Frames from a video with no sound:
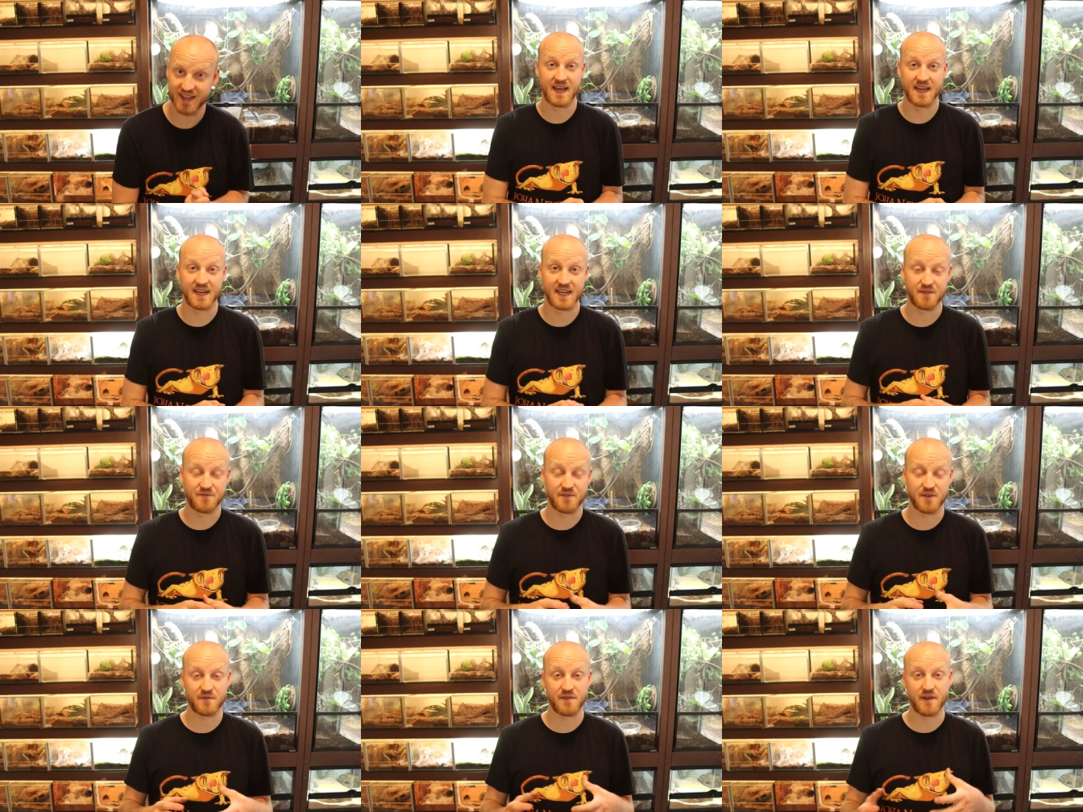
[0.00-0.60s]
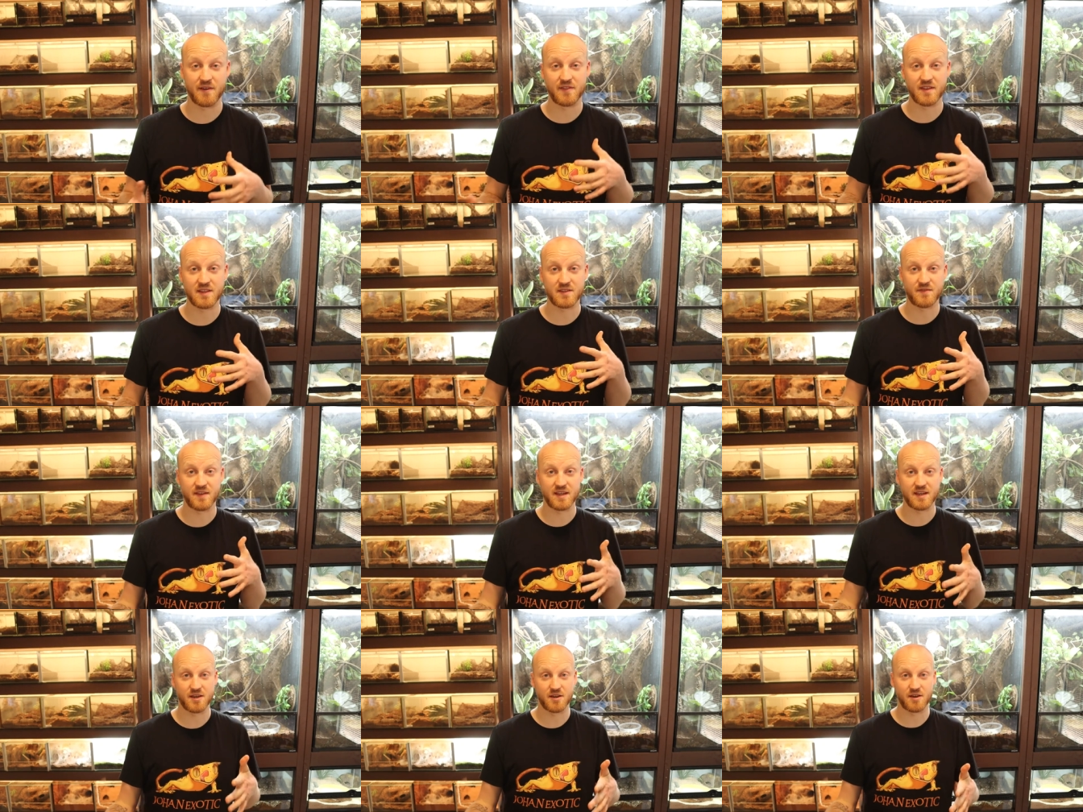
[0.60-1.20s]
And if you found this
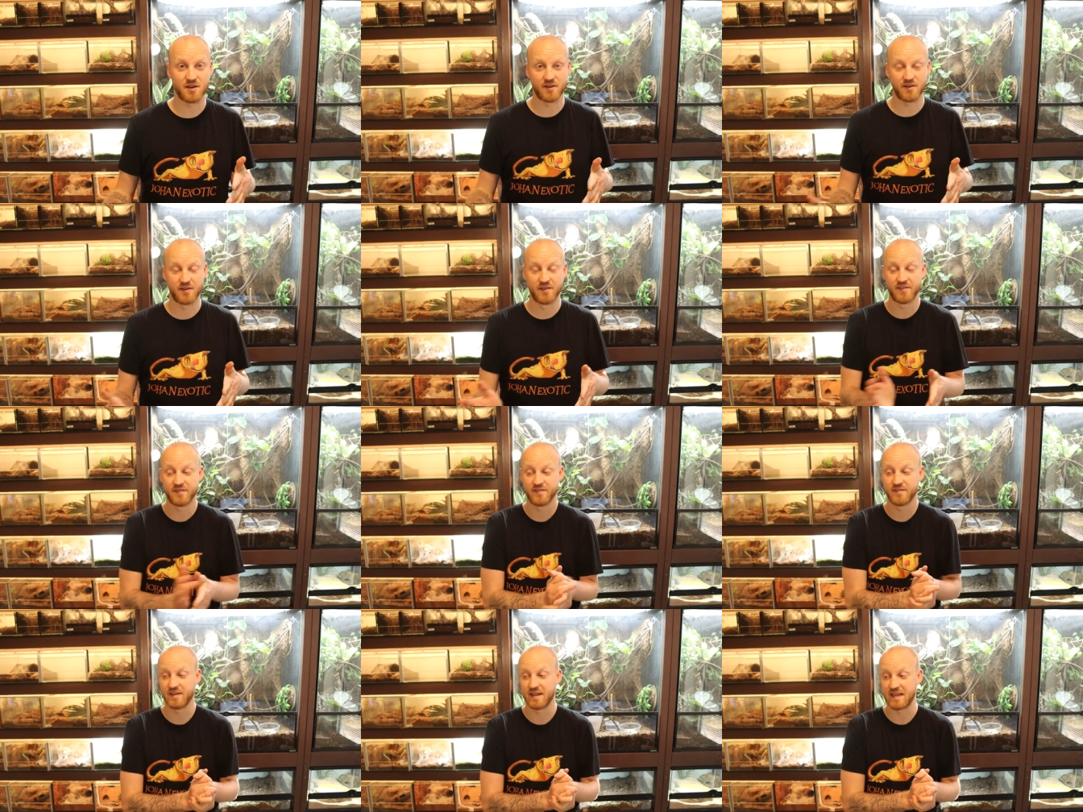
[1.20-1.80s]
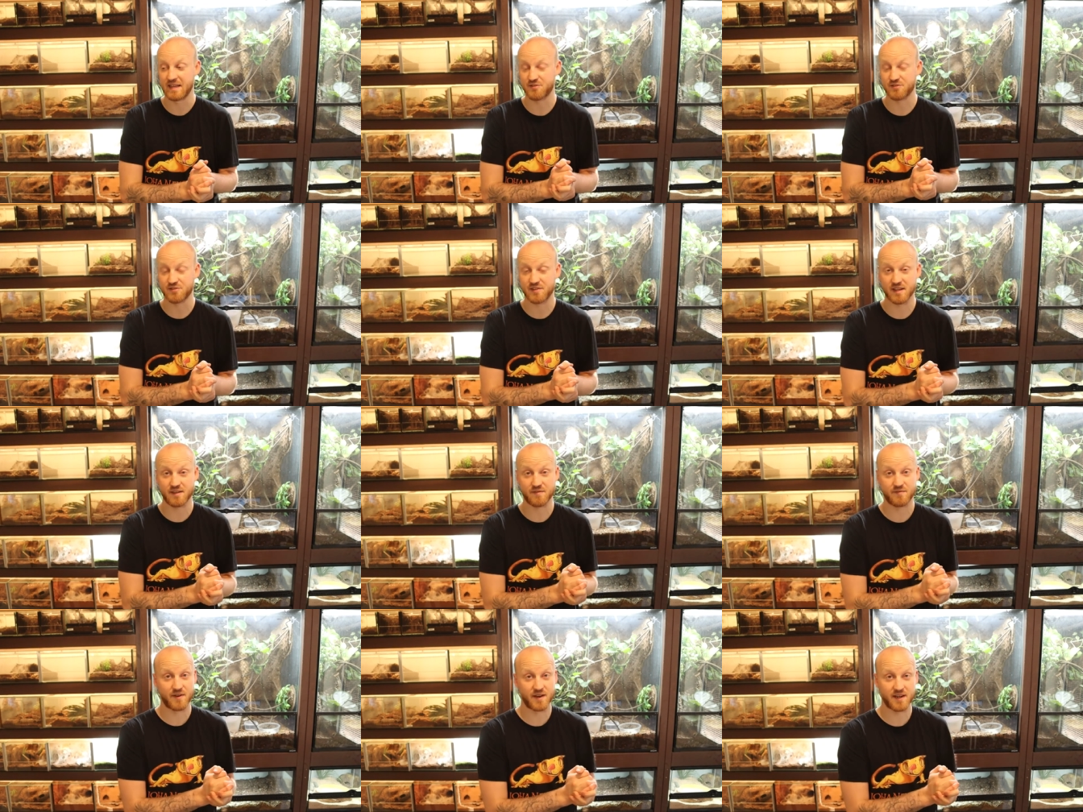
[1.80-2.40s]
video
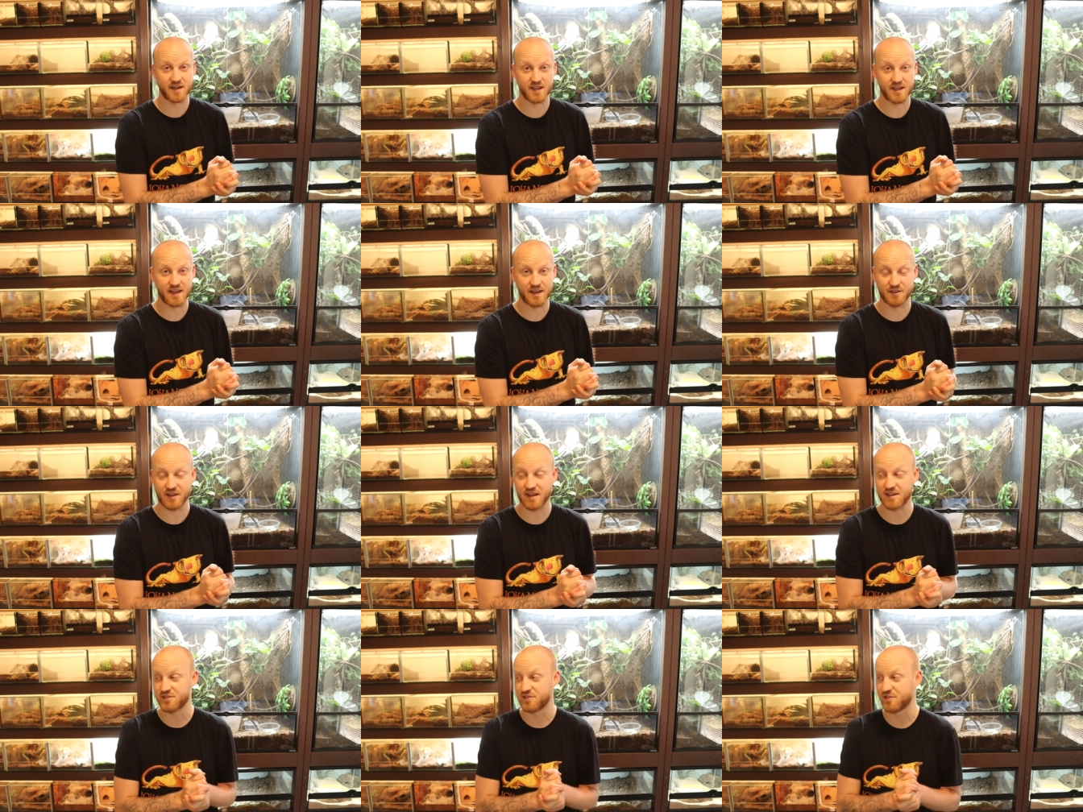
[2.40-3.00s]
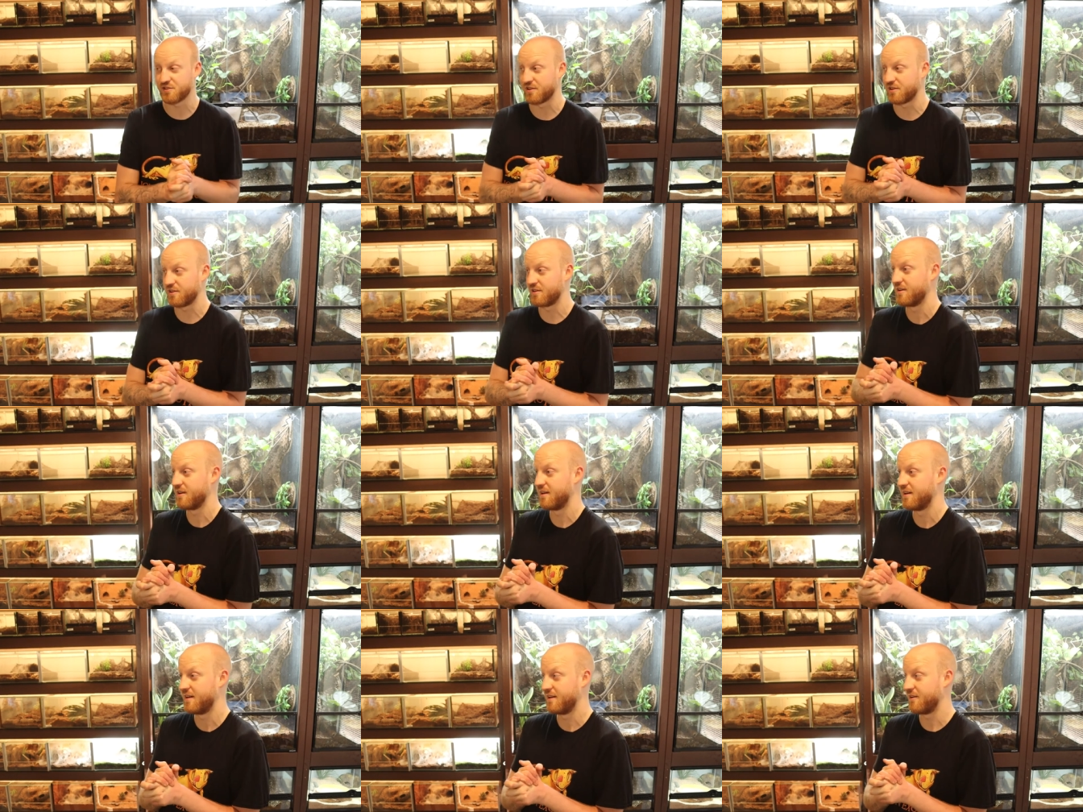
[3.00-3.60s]
interesting, funny, educational,